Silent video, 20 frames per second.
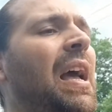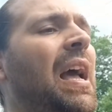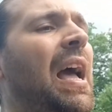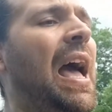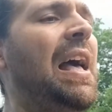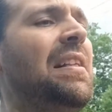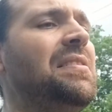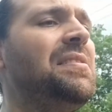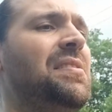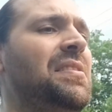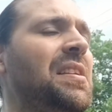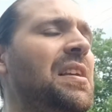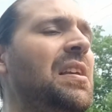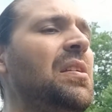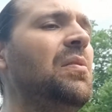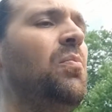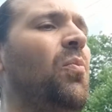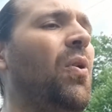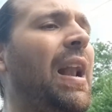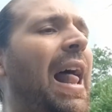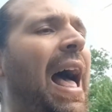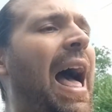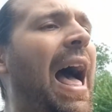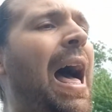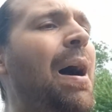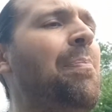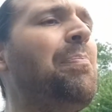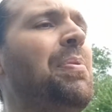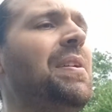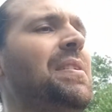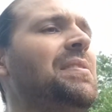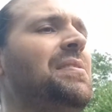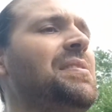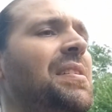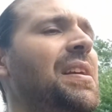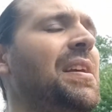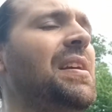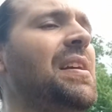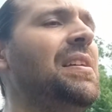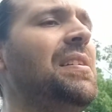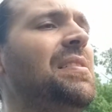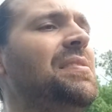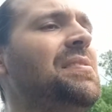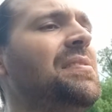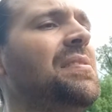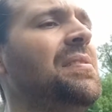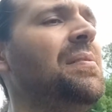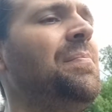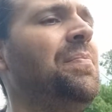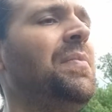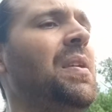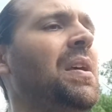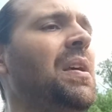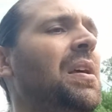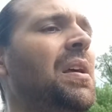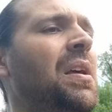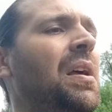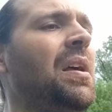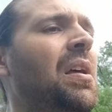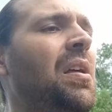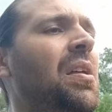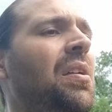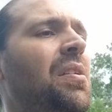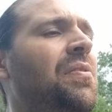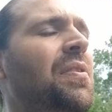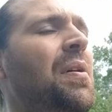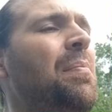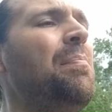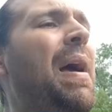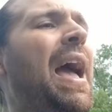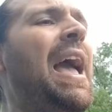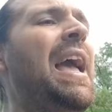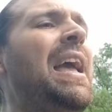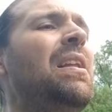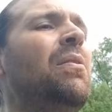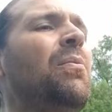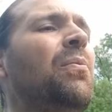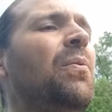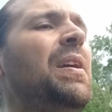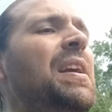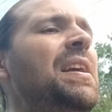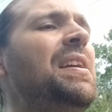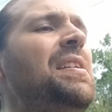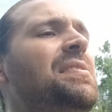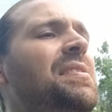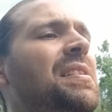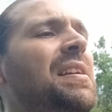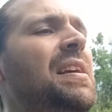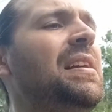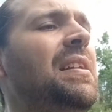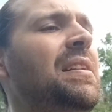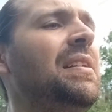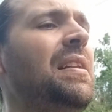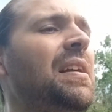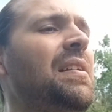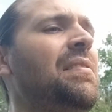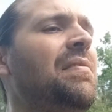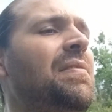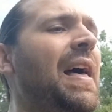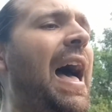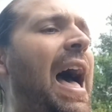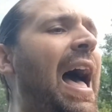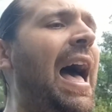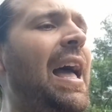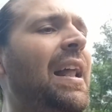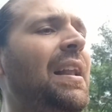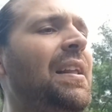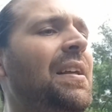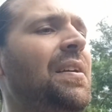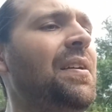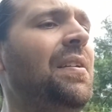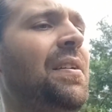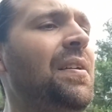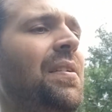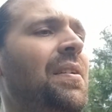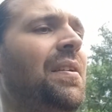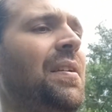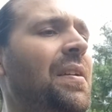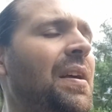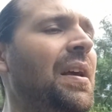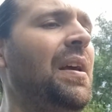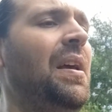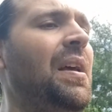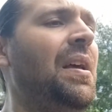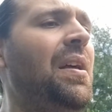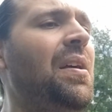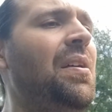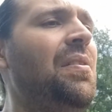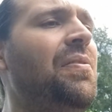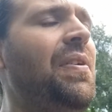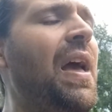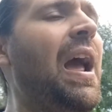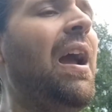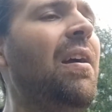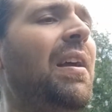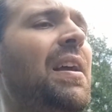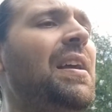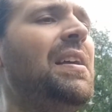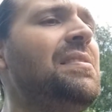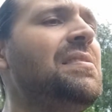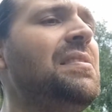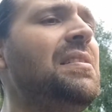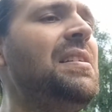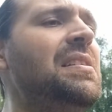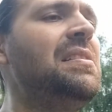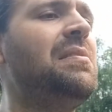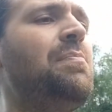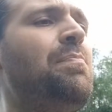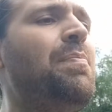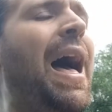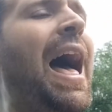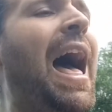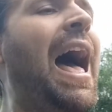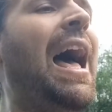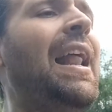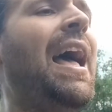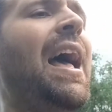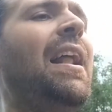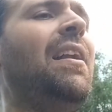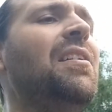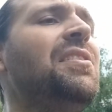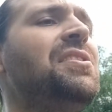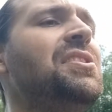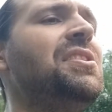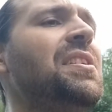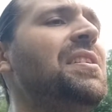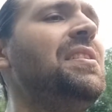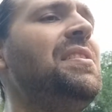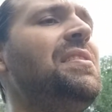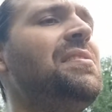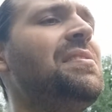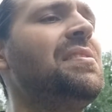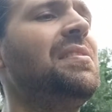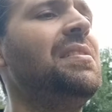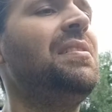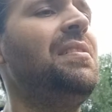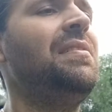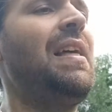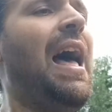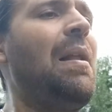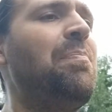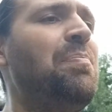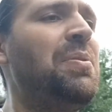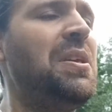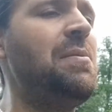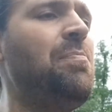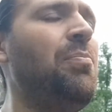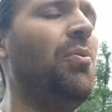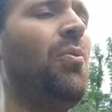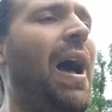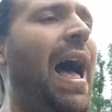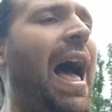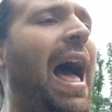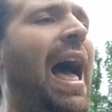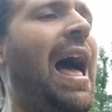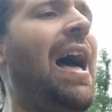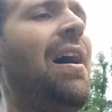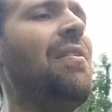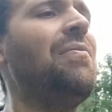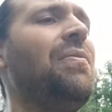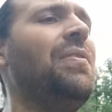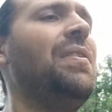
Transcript: And see, what happens is the main reason that there is these bad energies that people have